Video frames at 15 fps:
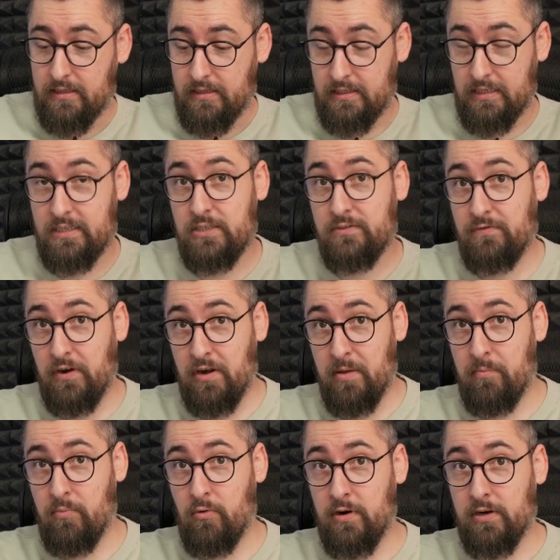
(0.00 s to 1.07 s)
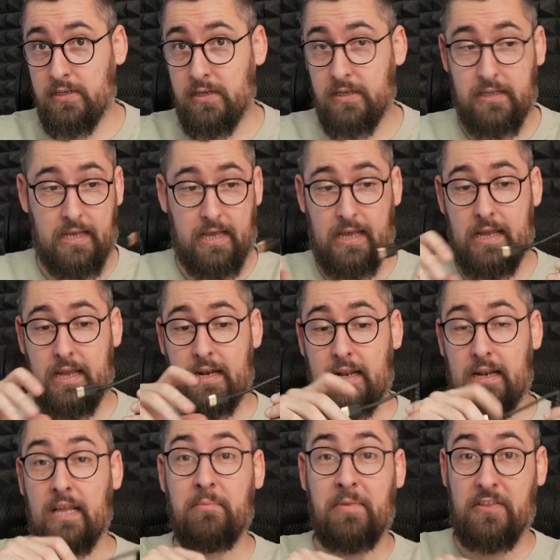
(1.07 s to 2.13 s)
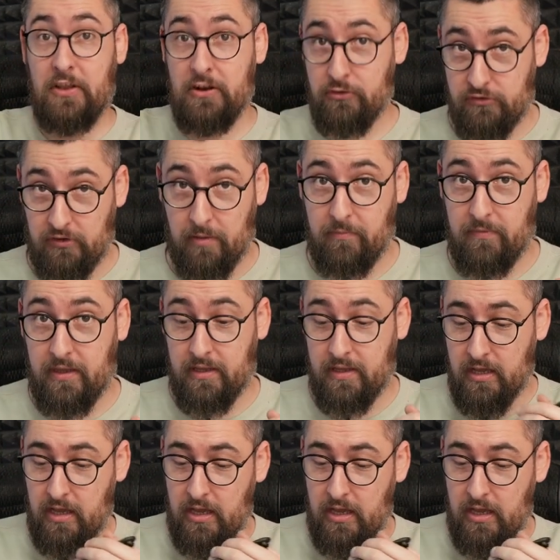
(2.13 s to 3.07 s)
This is very important, and let me tell you something.